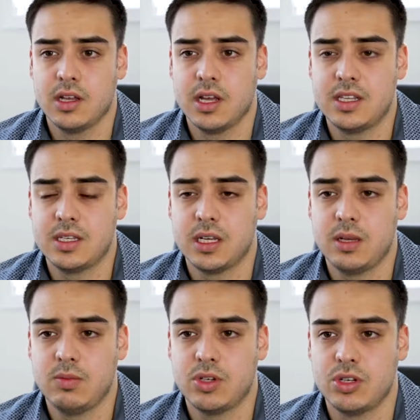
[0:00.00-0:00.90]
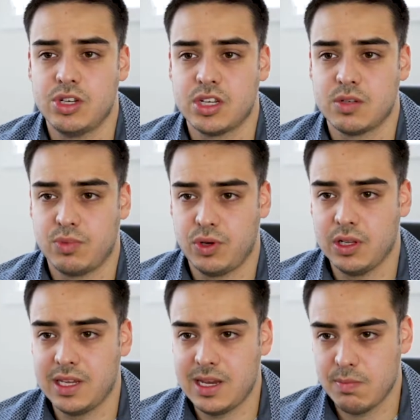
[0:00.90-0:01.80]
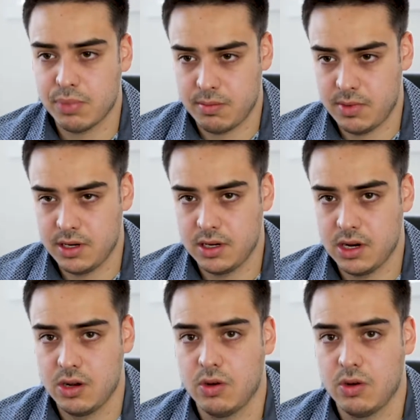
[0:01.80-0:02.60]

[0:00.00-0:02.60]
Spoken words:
a team to just purely implement,